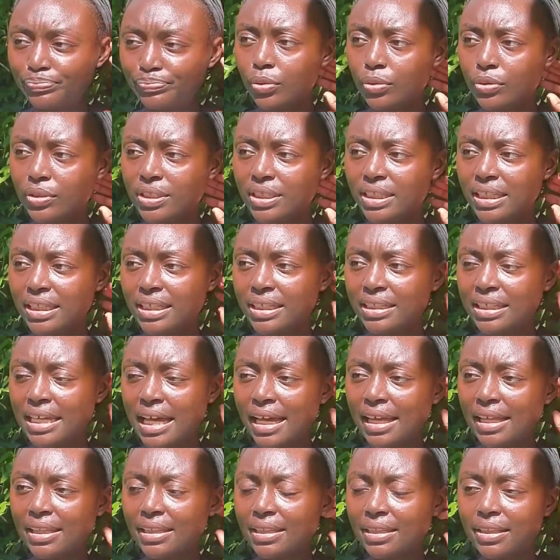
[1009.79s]
you'll see
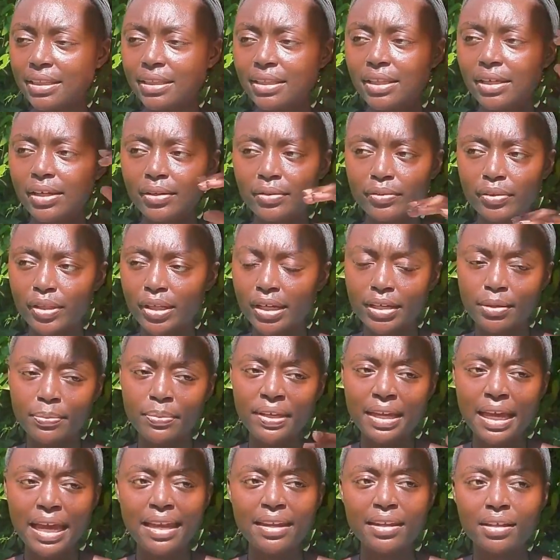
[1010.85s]
that there it could
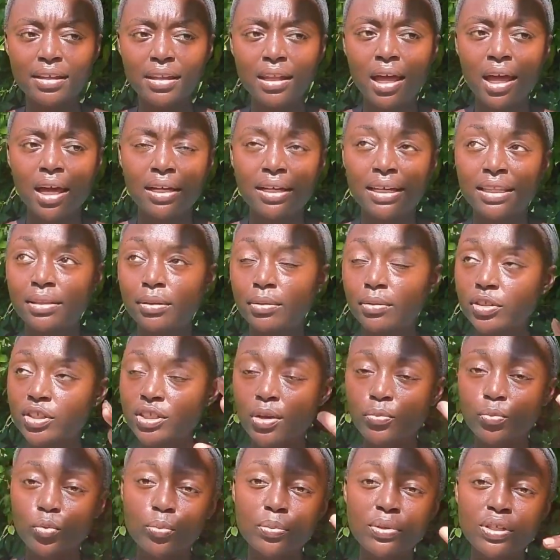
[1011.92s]
be eight o'clock and the
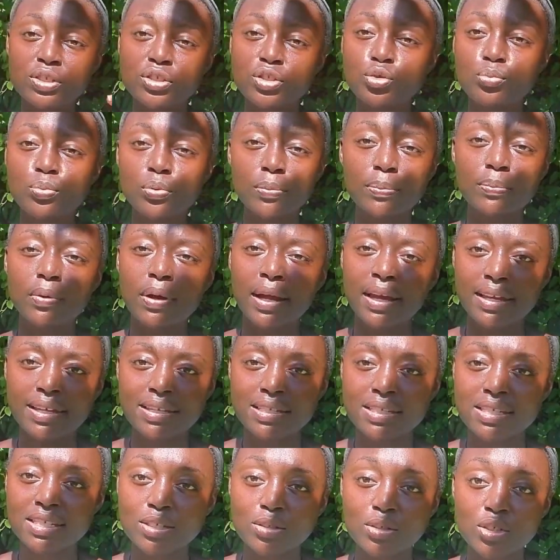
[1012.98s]
sun will be super bright
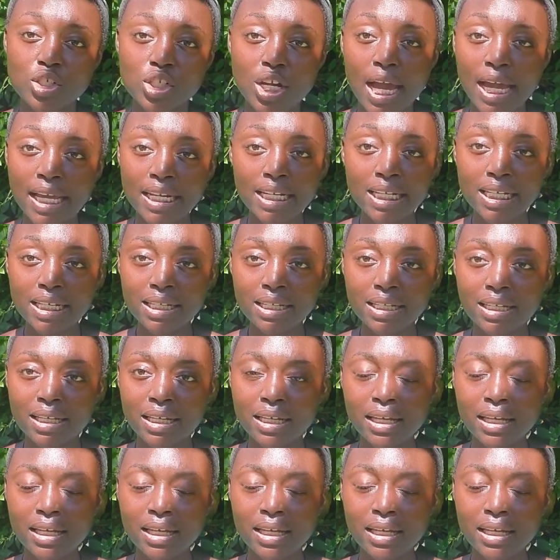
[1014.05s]
and still shining.